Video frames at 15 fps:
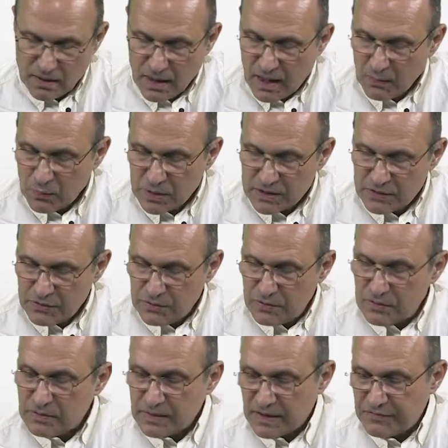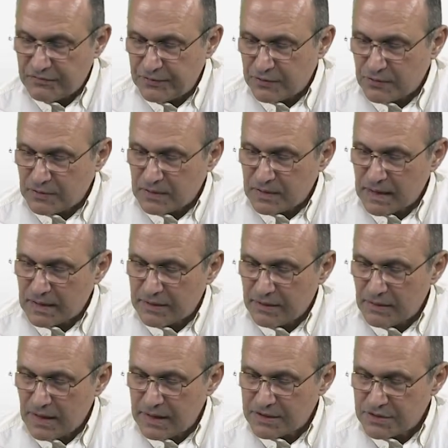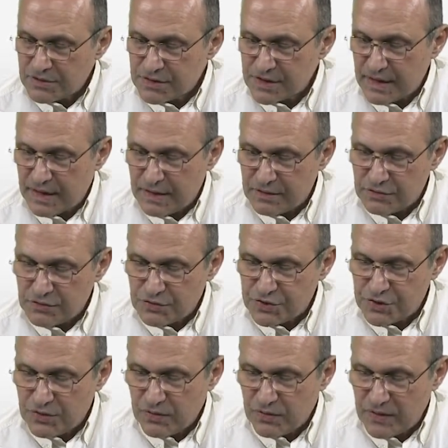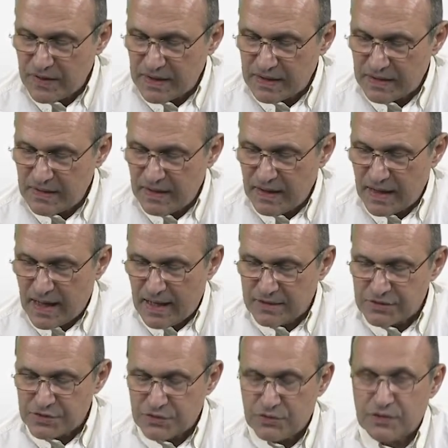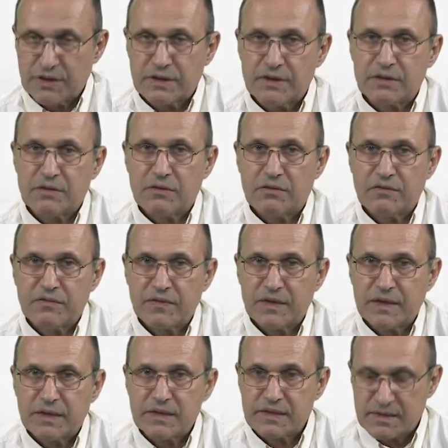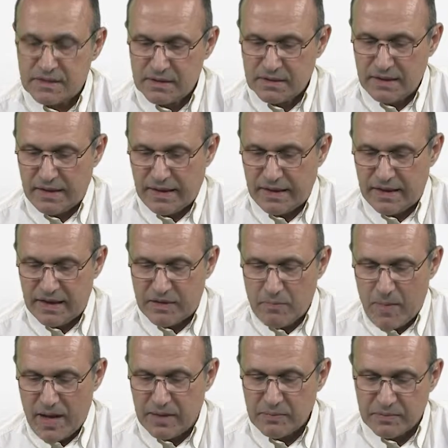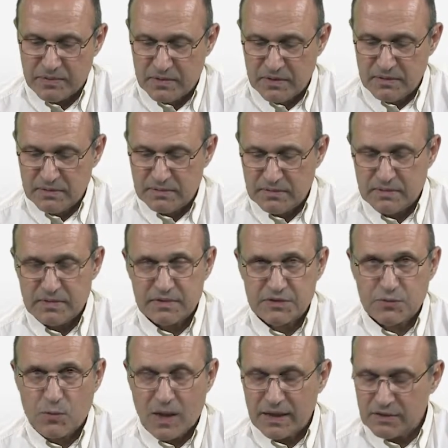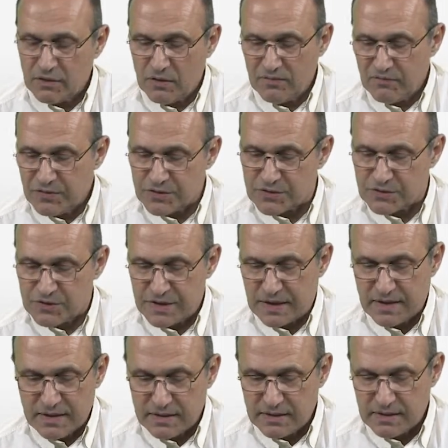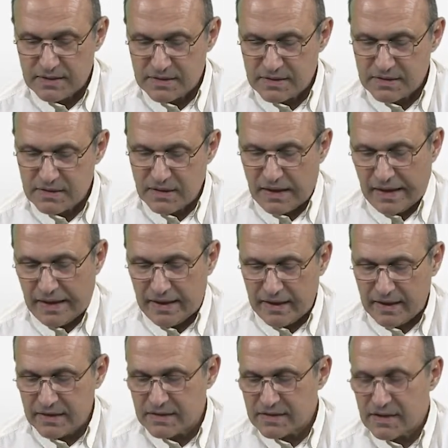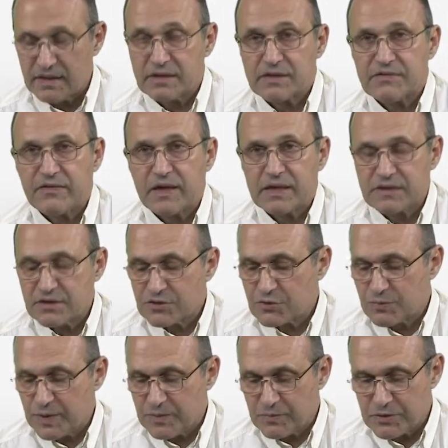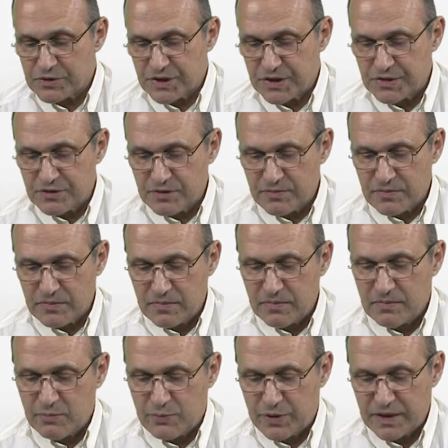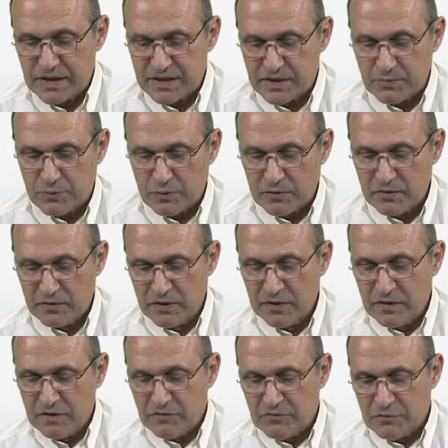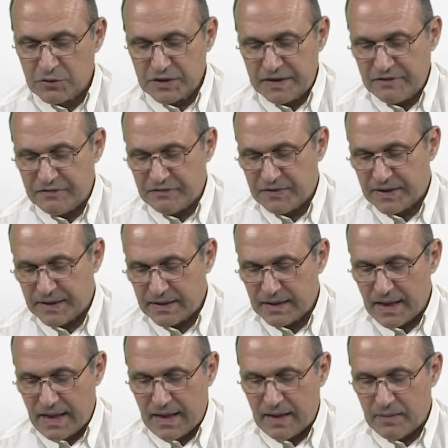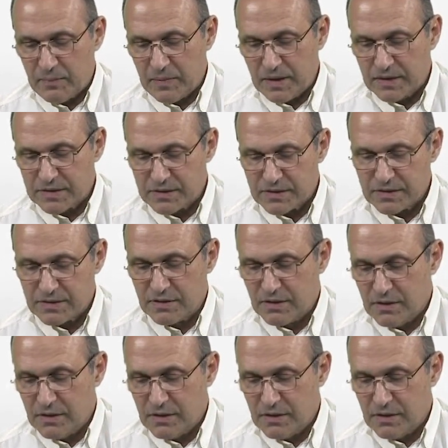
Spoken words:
I will do a few calculations here to show that the adjoint of this linear map, it's quite obvious to see that it's linear, it satisfies the superposition principle for different elements